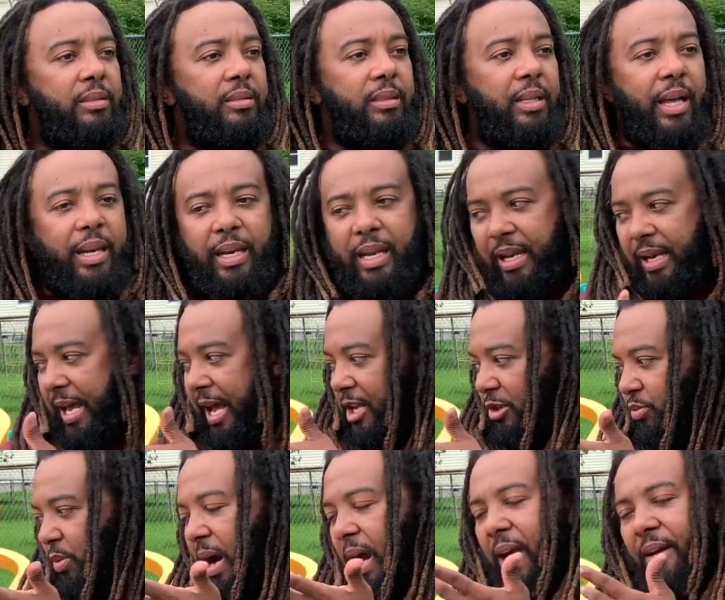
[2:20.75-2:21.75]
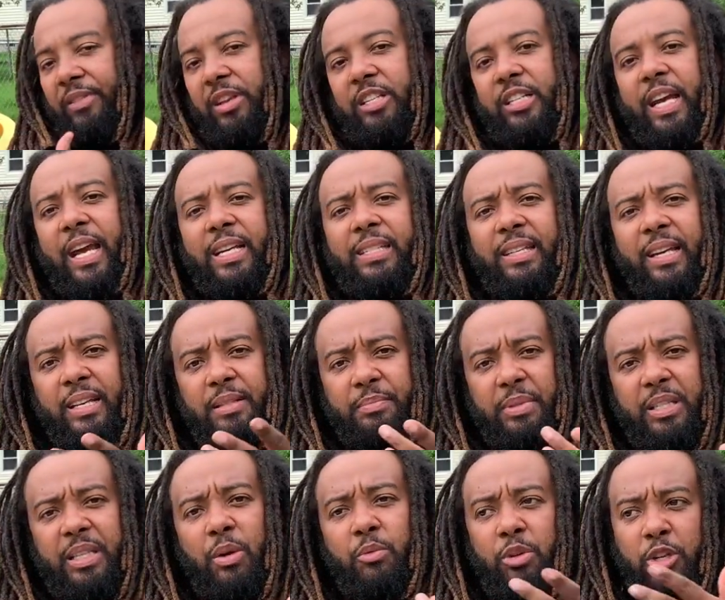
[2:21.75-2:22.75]
And that's why I have the jack stands,
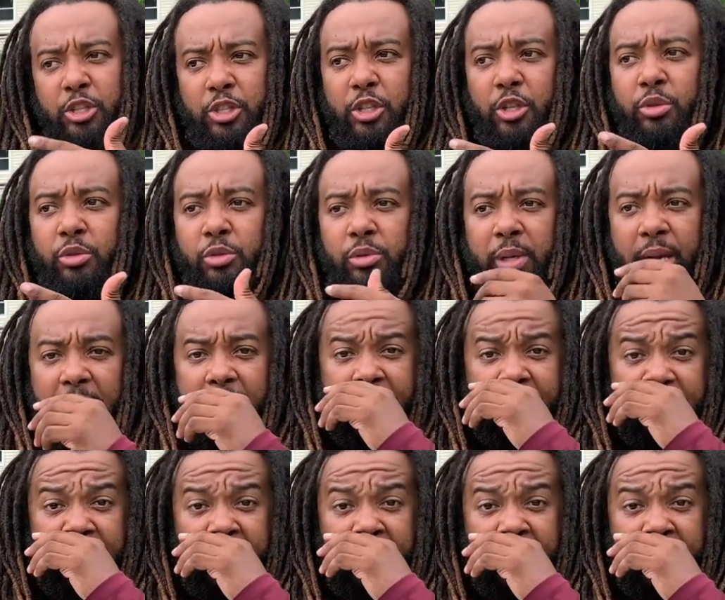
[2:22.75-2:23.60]
because I want to show you guys